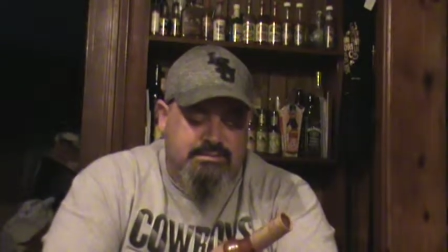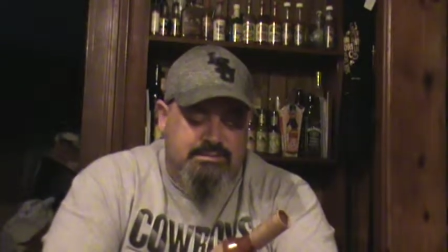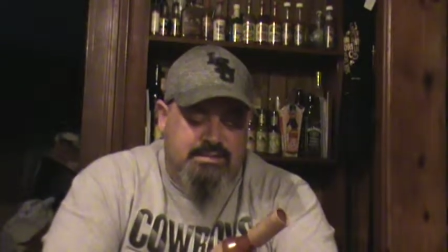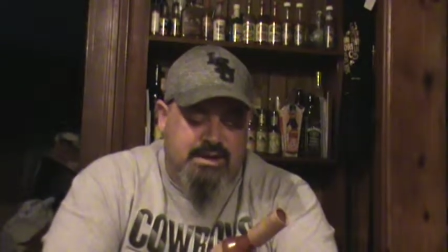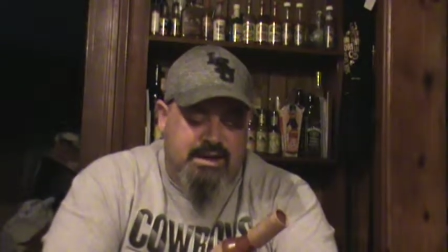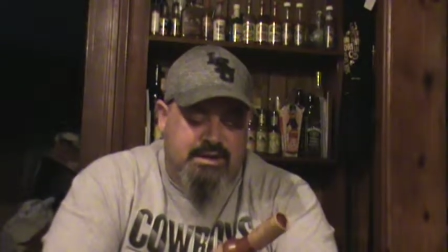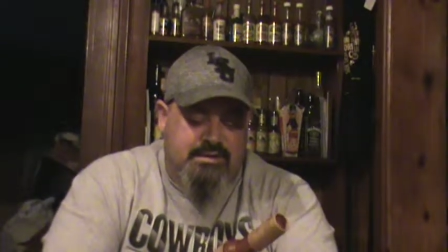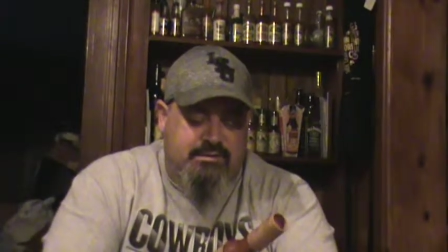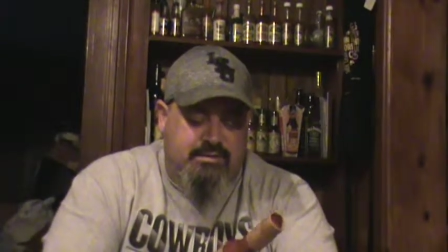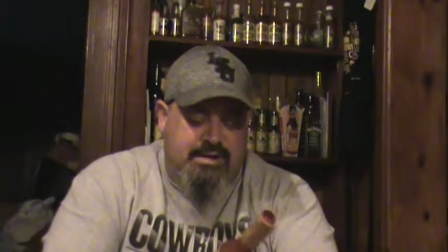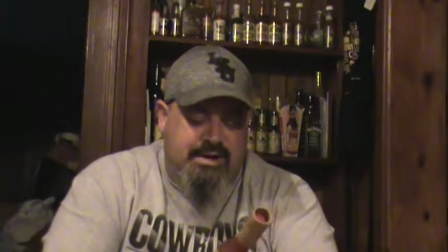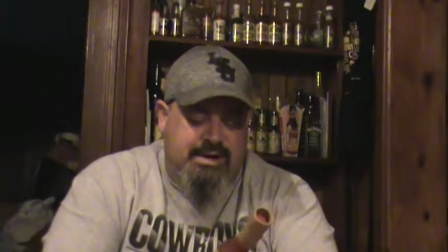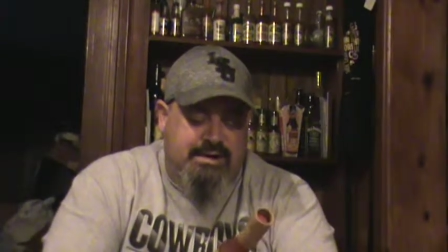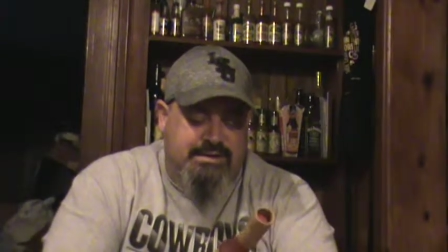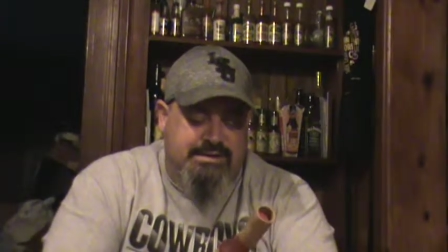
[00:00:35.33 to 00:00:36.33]
not
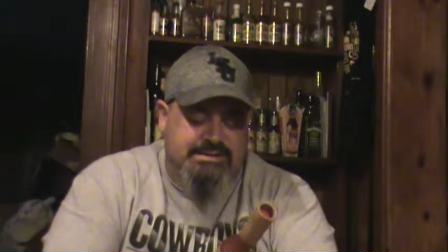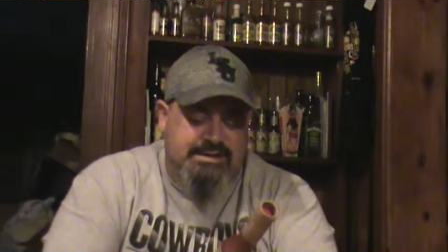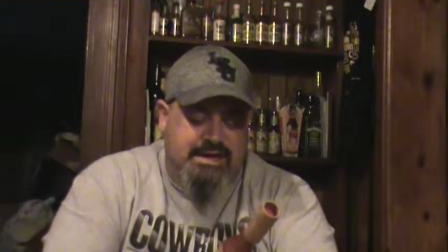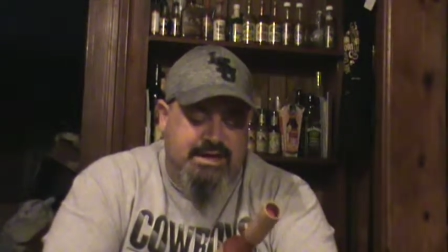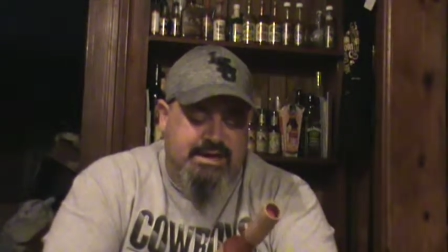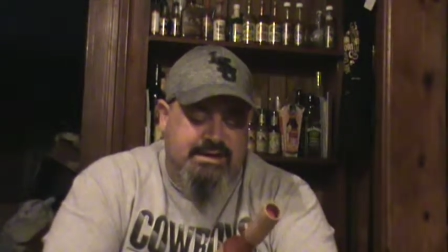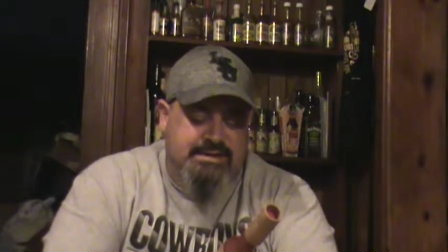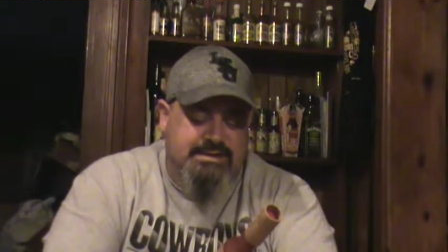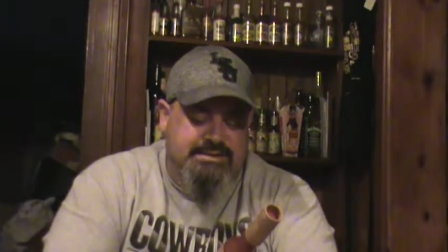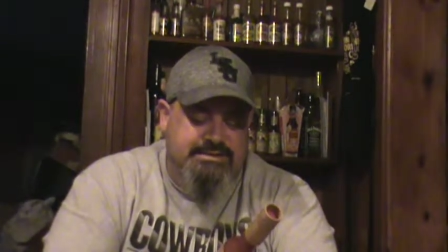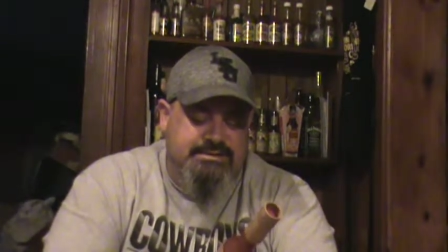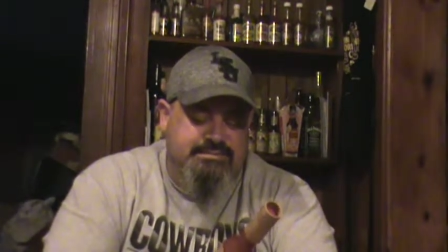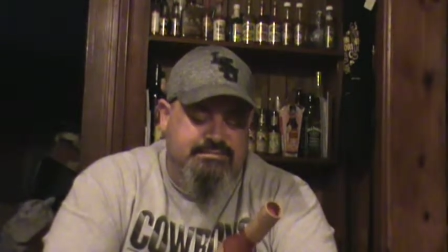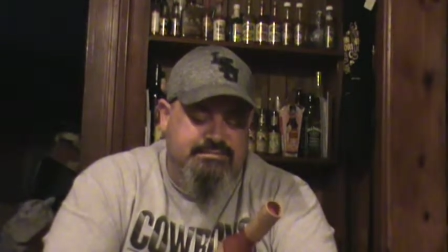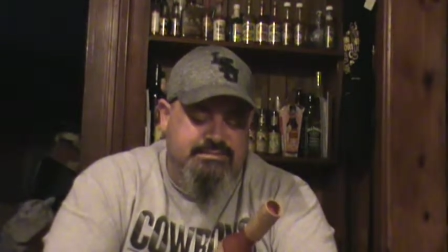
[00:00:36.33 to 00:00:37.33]
quite as hot
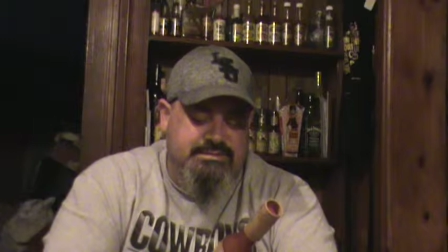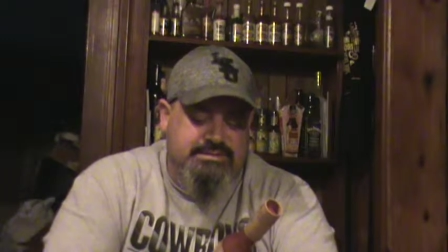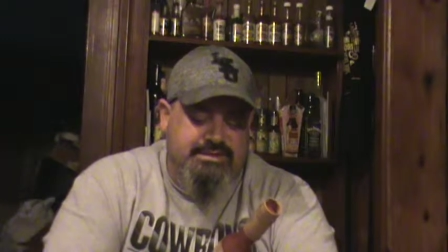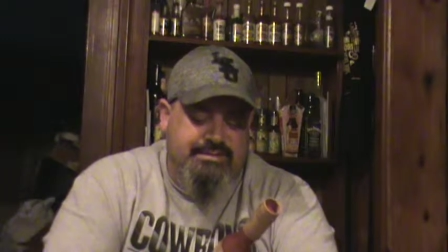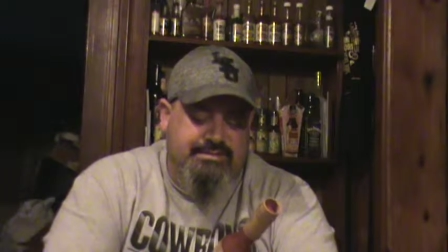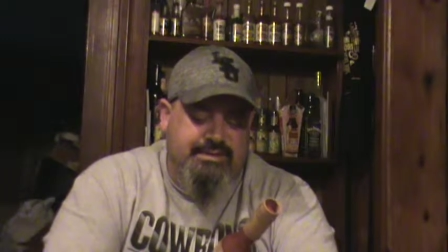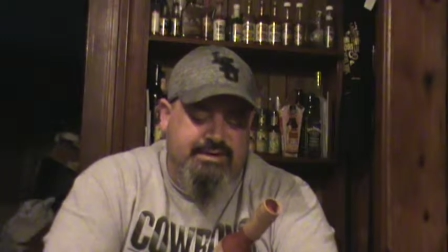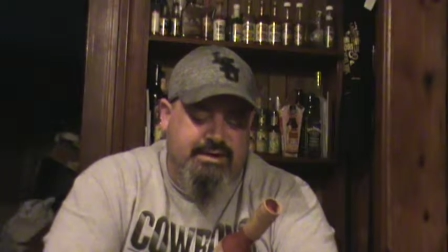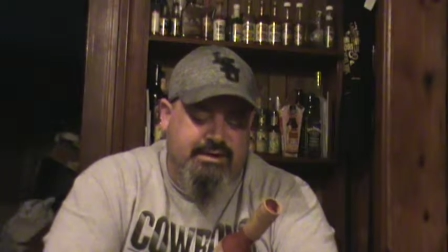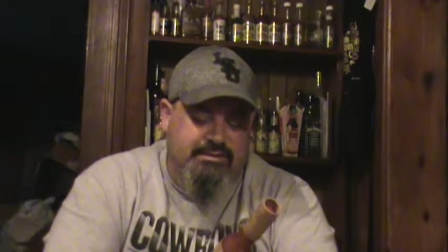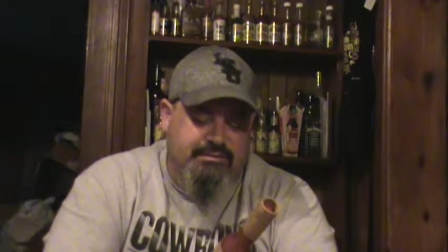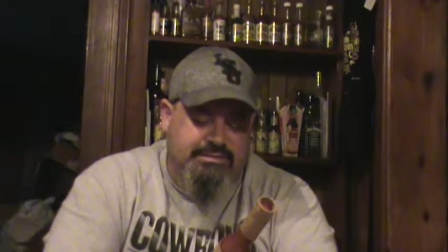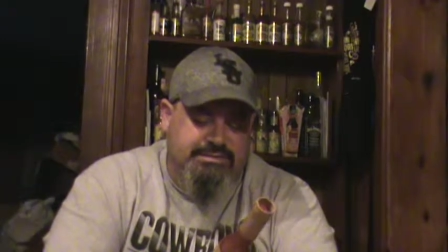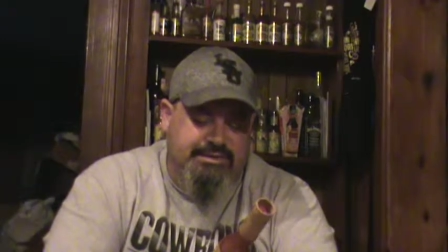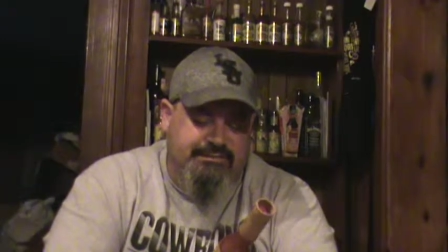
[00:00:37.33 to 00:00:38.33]
as some of the other
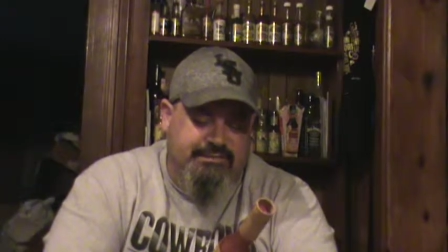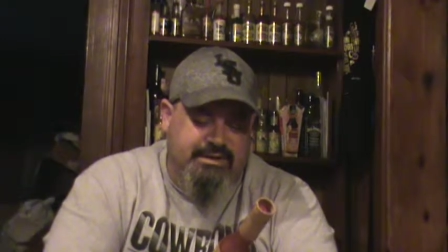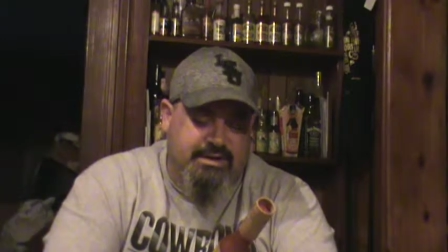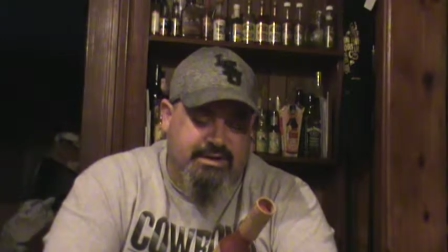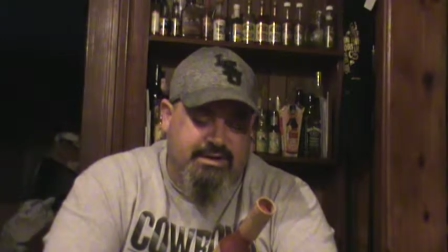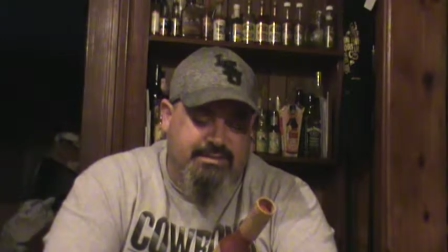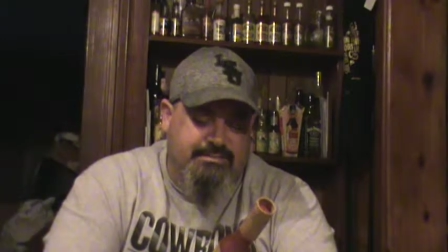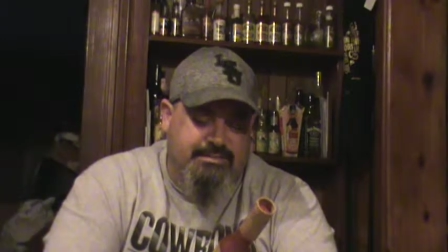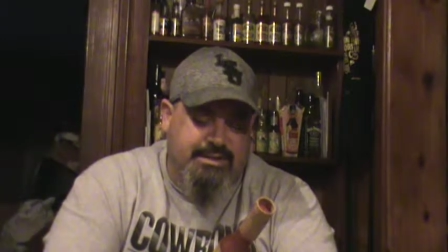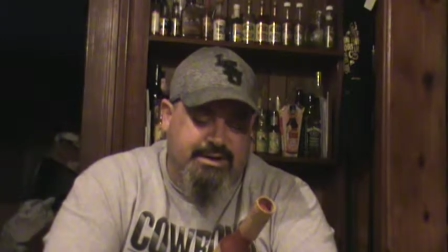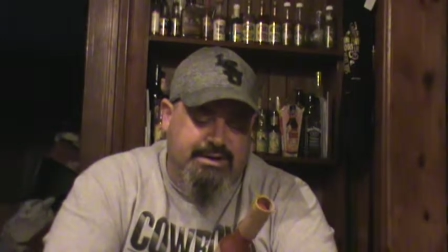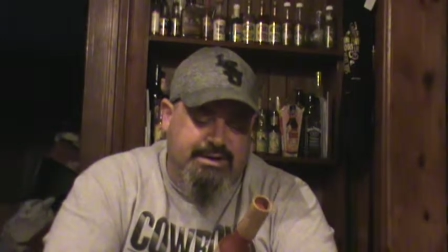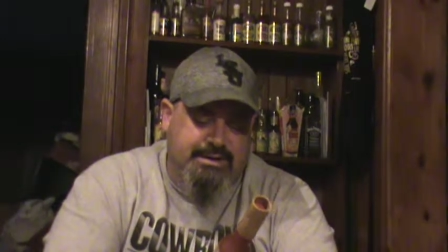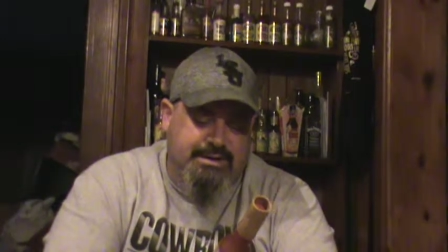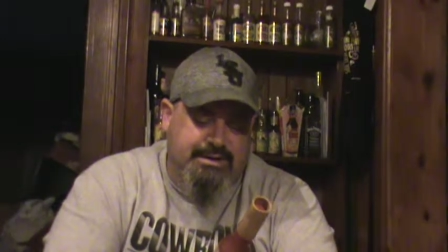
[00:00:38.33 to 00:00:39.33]
ones I've done,
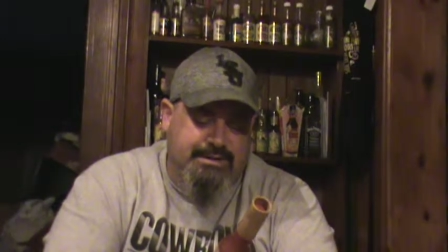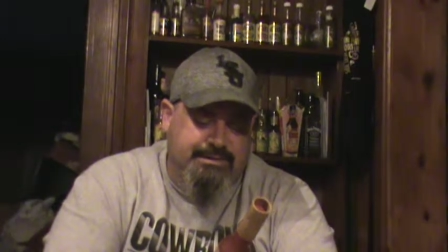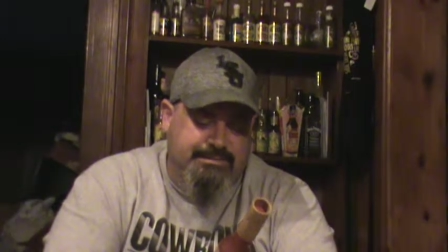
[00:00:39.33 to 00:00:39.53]
but uh,